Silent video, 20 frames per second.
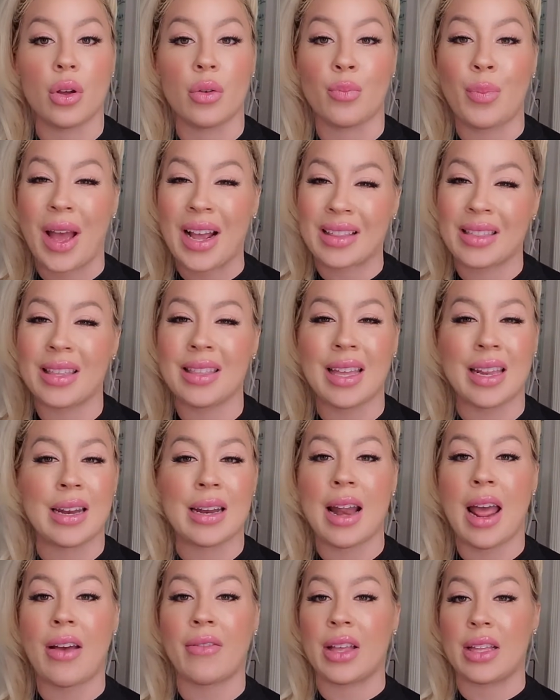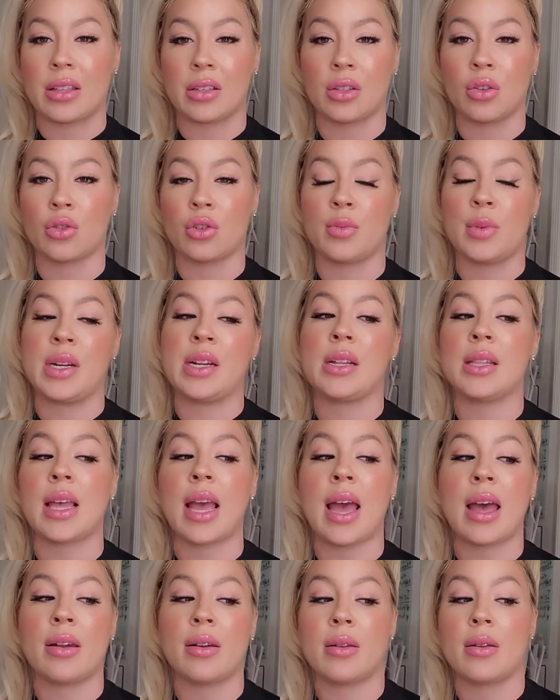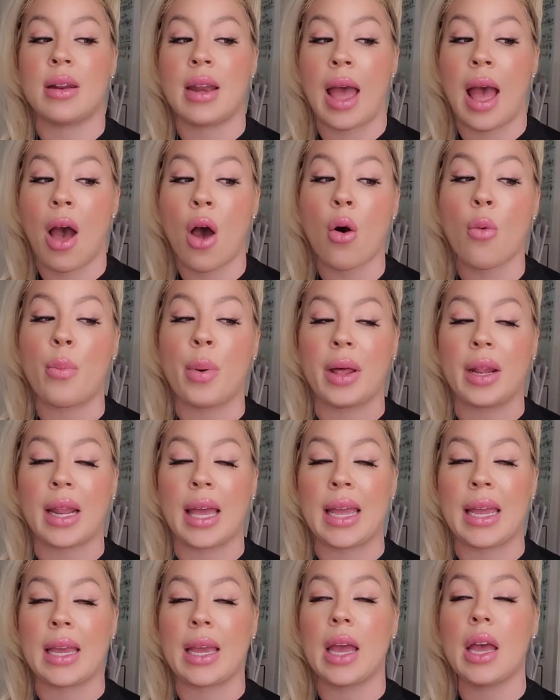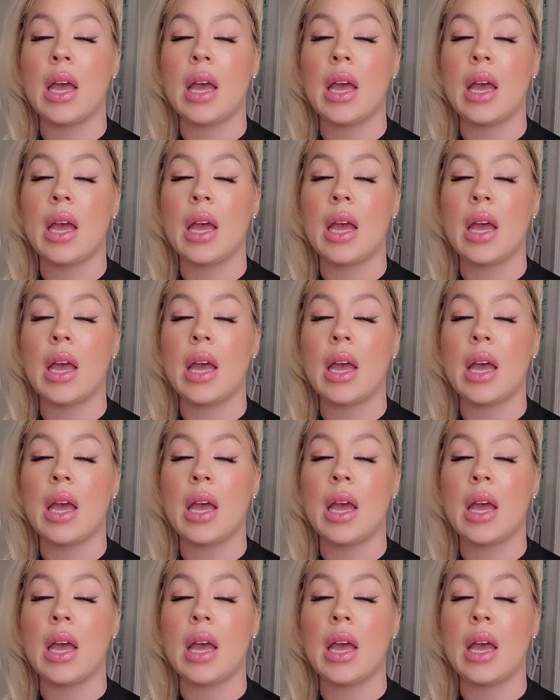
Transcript: Back then they didn't have like the social media they had now, but like